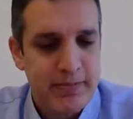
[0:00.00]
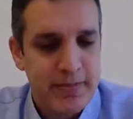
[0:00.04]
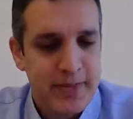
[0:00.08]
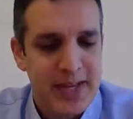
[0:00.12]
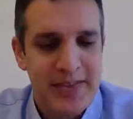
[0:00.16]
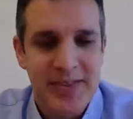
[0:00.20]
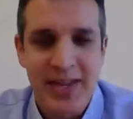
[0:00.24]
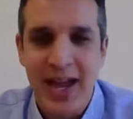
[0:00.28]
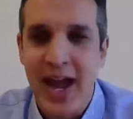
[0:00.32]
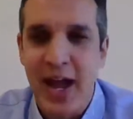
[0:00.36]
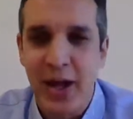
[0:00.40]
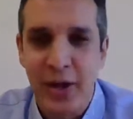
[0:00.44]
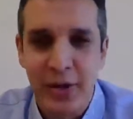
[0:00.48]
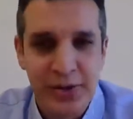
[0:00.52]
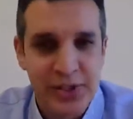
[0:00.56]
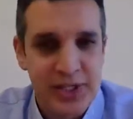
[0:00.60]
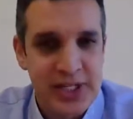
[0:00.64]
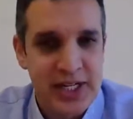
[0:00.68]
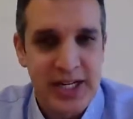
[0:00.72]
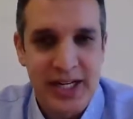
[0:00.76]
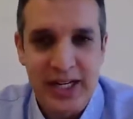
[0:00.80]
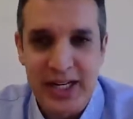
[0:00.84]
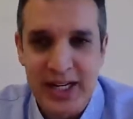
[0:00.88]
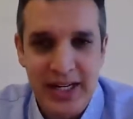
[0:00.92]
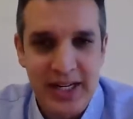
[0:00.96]

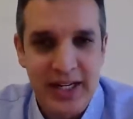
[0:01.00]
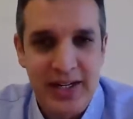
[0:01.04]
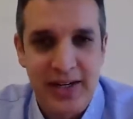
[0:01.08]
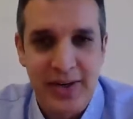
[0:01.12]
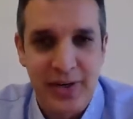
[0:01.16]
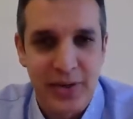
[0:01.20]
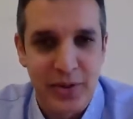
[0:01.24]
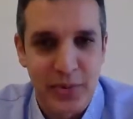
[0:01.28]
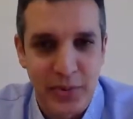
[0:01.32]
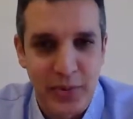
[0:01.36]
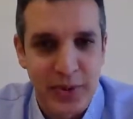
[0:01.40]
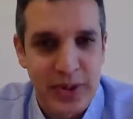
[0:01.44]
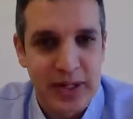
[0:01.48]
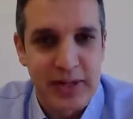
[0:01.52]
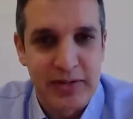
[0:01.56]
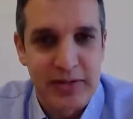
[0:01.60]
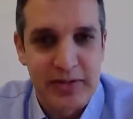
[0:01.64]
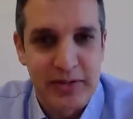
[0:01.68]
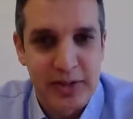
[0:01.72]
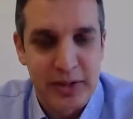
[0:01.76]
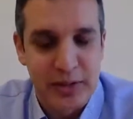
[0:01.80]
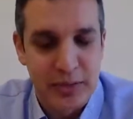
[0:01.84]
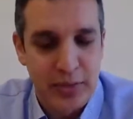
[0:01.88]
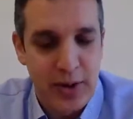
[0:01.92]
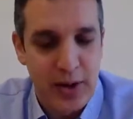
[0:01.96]
LTE or
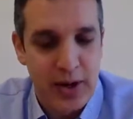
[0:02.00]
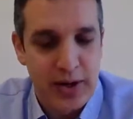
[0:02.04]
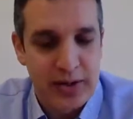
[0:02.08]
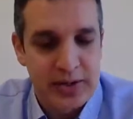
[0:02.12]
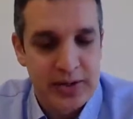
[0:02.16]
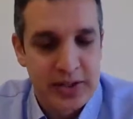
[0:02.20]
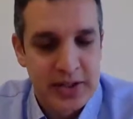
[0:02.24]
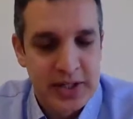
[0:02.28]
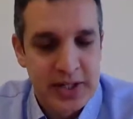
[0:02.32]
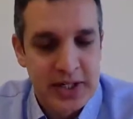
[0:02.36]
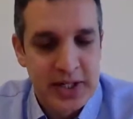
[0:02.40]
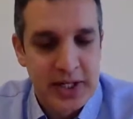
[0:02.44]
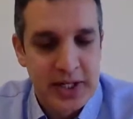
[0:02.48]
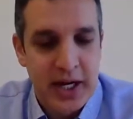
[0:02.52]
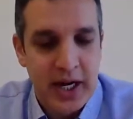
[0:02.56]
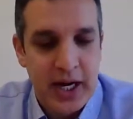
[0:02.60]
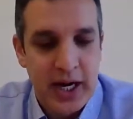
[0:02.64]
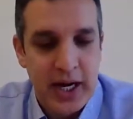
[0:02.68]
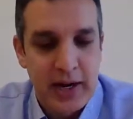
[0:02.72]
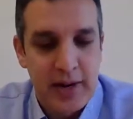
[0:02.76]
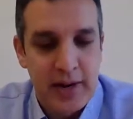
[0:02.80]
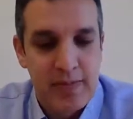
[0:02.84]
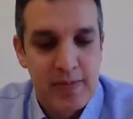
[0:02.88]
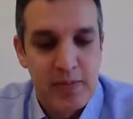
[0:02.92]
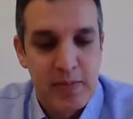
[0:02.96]
whatever you want,
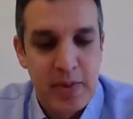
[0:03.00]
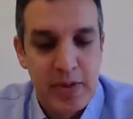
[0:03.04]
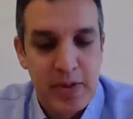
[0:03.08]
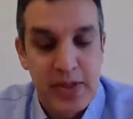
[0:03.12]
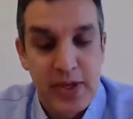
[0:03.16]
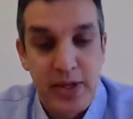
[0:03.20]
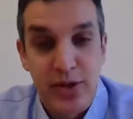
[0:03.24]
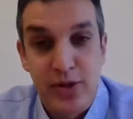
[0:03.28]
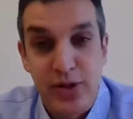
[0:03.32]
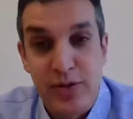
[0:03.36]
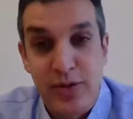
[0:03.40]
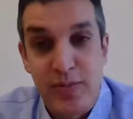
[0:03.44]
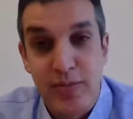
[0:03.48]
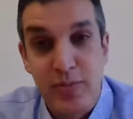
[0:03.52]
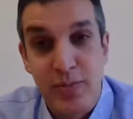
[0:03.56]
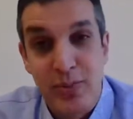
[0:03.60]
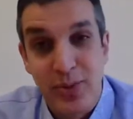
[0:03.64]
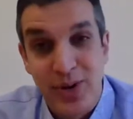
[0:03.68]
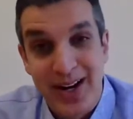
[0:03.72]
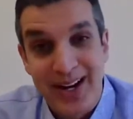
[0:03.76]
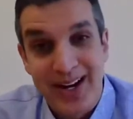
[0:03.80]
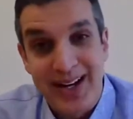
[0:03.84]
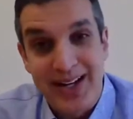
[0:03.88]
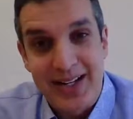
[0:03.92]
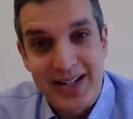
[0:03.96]
but that you can
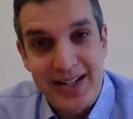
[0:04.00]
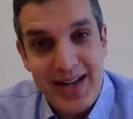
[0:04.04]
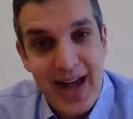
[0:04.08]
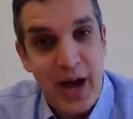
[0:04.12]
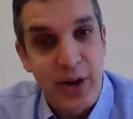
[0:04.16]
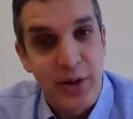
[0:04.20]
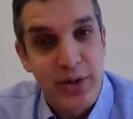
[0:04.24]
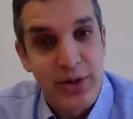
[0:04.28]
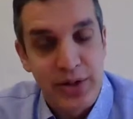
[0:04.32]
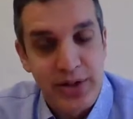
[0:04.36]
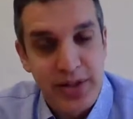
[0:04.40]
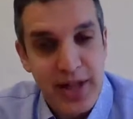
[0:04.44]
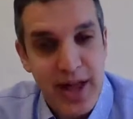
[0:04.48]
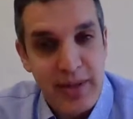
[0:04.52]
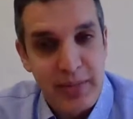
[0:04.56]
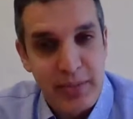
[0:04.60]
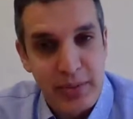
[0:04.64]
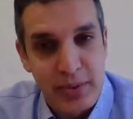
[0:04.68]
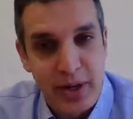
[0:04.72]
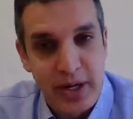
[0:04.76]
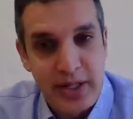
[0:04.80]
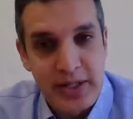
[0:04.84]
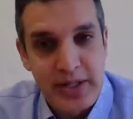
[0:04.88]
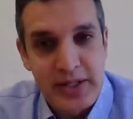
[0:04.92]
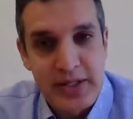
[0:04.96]
bring it down to that
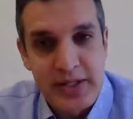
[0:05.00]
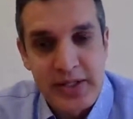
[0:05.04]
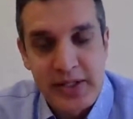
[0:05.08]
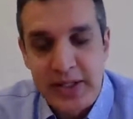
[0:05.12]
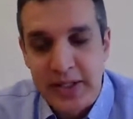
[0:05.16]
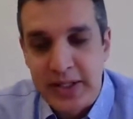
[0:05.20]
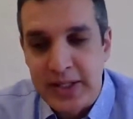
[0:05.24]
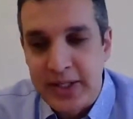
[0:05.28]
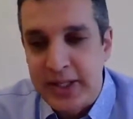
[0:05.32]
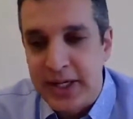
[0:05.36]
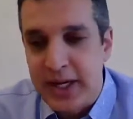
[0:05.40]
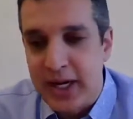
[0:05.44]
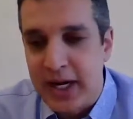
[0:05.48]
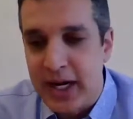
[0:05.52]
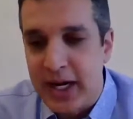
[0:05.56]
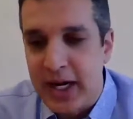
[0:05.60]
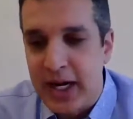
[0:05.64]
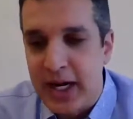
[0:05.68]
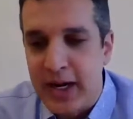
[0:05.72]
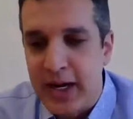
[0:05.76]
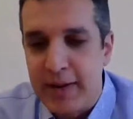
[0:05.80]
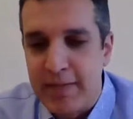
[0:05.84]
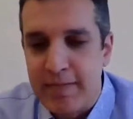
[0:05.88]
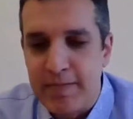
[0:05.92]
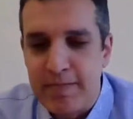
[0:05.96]
price.
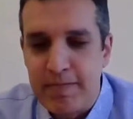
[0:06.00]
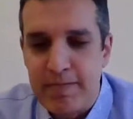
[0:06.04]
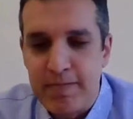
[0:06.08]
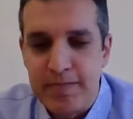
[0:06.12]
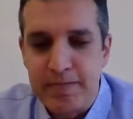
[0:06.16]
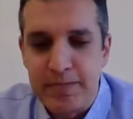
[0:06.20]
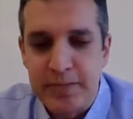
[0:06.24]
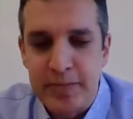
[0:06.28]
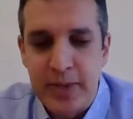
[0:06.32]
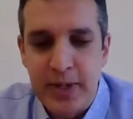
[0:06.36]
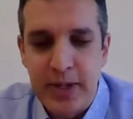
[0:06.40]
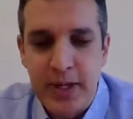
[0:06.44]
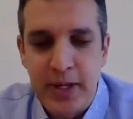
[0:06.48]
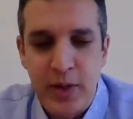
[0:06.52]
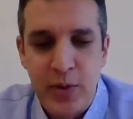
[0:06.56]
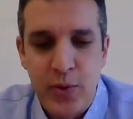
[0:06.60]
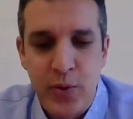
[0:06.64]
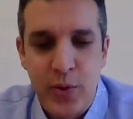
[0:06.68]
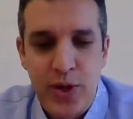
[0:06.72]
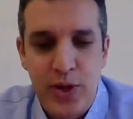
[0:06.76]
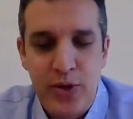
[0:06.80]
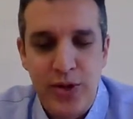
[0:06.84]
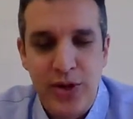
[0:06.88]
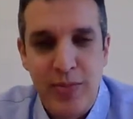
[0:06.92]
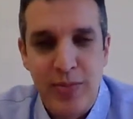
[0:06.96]

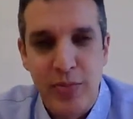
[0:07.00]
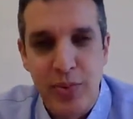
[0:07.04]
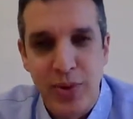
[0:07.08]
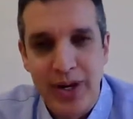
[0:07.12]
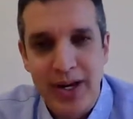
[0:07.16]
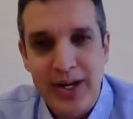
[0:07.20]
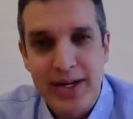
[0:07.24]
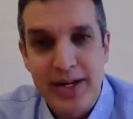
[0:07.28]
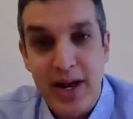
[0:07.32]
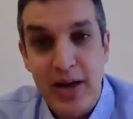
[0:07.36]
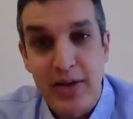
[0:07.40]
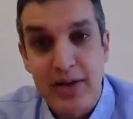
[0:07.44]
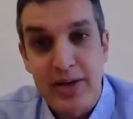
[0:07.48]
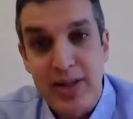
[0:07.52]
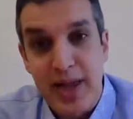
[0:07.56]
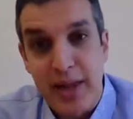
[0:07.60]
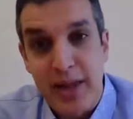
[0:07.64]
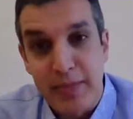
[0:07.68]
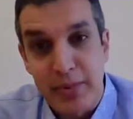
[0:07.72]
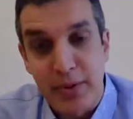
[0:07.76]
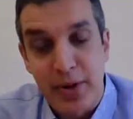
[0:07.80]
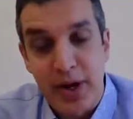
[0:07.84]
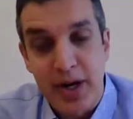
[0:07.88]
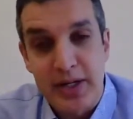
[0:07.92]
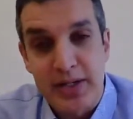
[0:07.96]
When you can bring it down to
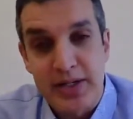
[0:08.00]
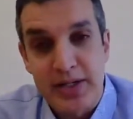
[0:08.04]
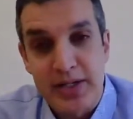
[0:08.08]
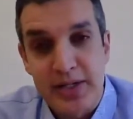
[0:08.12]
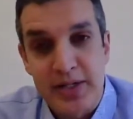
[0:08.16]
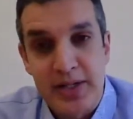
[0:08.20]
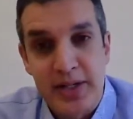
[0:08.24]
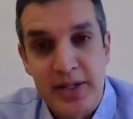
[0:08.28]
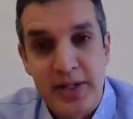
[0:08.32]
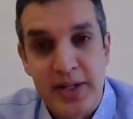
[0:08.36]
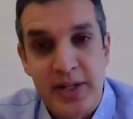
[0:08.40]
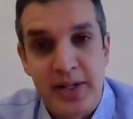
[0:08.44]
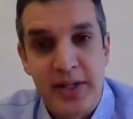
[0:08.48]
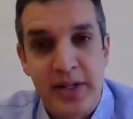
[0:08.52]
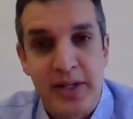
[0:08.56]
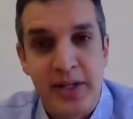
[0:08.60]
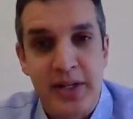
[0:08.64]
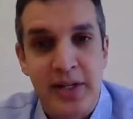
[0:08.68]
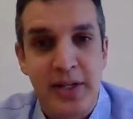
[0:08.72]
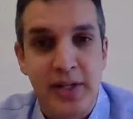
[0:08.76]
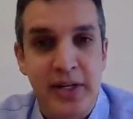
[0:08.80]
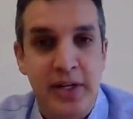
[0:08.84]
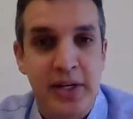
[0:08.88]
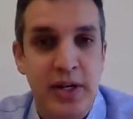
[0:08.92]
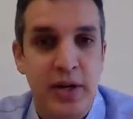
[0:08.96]
that price,
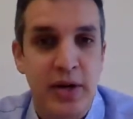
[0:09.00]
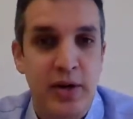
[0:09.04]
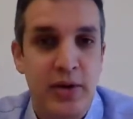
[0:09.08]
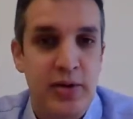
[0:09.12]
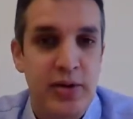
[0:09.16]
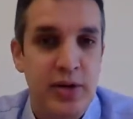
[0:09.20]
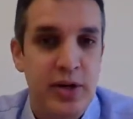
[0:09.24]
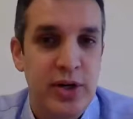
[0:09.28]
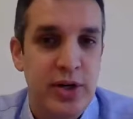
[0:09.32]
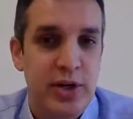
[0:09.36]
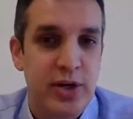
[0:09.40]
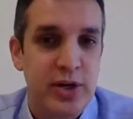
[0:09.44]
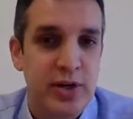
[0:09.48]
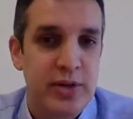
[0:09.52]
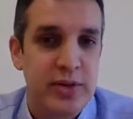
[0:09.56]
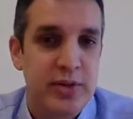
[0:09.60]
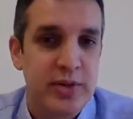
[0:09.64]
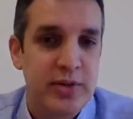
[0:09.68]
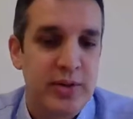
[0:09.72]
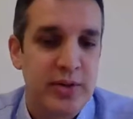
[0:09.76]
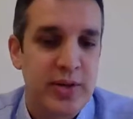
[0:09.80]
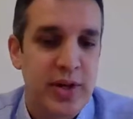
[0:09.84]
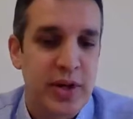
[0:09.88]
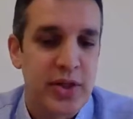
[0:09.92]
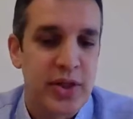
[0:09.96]
you know,
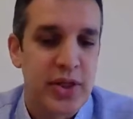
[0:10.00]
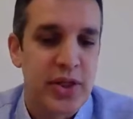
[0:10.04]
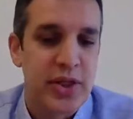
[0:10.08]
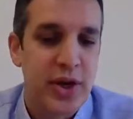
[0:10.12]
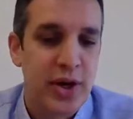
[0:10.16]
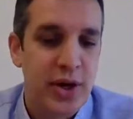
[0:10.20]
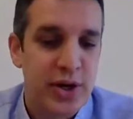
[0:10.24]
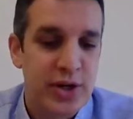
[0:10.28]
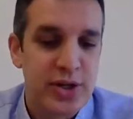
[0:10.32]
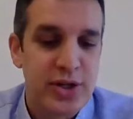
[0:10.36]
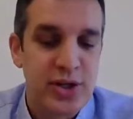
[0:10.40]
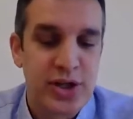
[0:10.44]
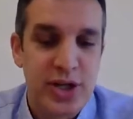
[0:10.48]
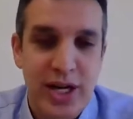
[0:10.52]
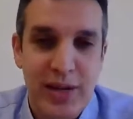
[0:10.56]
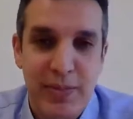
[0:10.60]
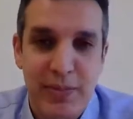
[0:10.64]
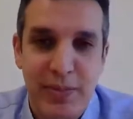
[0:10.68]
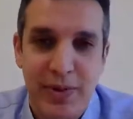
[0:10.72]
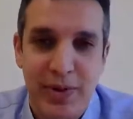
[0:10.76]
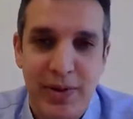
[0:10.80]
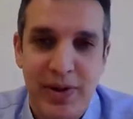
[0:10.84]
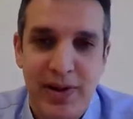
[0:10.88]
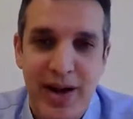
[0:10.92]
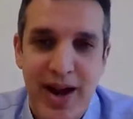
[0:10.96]
you're a third
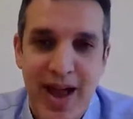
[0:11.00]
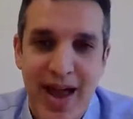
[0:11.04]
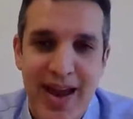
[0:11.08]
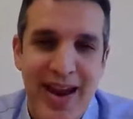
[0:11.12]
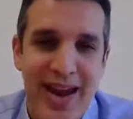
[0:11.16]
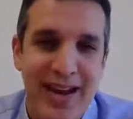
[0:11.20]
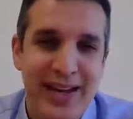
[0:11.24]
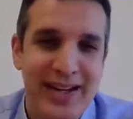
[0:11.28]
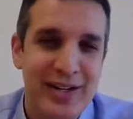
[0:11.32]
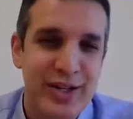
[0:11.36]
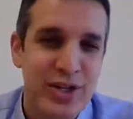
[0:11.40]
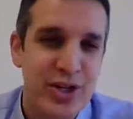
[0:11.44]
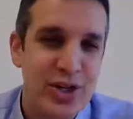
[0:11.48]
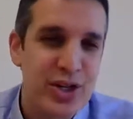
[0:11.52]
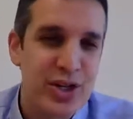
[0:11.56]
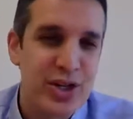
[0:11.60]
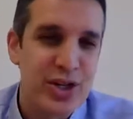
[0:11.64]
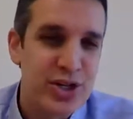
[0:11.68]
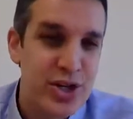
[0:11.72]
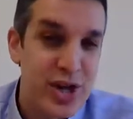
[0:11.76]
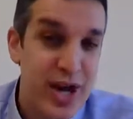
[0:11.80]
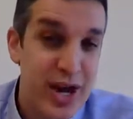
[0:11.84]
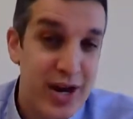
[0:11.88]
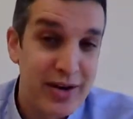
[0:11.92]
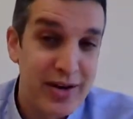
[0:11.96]
cheaper, and I can
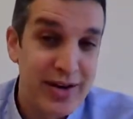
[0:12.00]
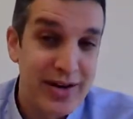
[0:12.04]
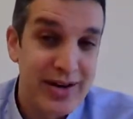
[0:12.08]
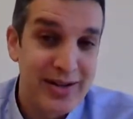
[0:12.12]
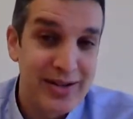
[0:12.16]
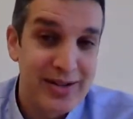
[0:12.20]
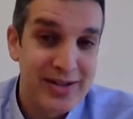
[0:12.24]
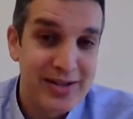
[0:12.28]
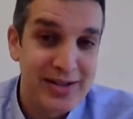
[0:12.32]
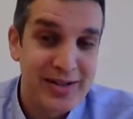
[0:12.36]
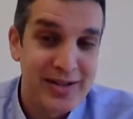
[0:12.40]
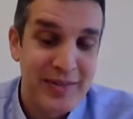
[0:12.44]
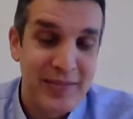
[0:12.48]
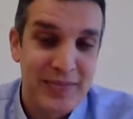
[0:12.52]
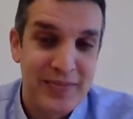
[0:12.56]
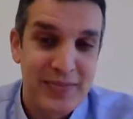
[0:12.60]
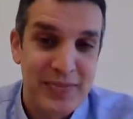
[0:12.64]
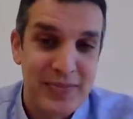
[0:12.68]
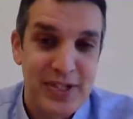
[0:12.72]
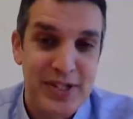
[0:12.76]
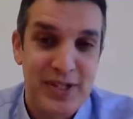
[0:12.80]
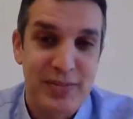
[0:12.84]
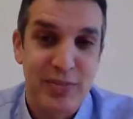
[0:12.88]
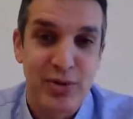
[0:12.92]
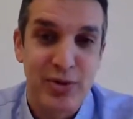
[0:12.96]
share it.
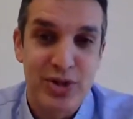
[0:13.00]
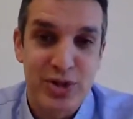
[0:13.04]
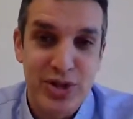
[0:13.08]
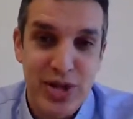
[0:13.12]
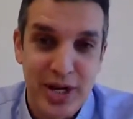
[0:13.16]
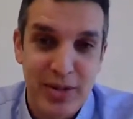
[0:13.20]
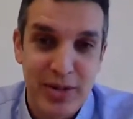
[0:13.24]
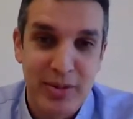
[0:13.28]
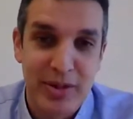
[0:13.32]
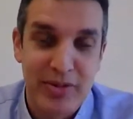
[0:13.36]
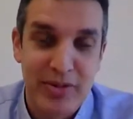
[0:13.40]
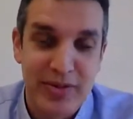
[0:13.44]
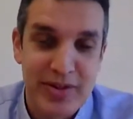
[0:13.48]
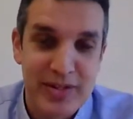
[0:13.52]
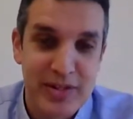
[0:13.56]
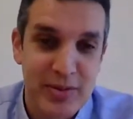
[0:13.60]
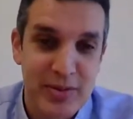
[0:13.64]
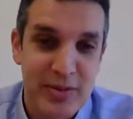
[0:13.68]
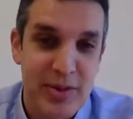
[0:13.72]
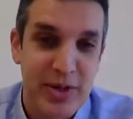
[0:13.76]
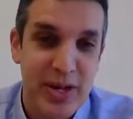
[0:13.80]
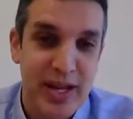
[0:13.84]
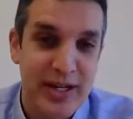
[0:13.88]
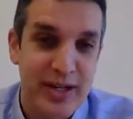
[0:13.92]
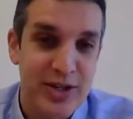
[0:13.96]
It's the most shareable device in the world.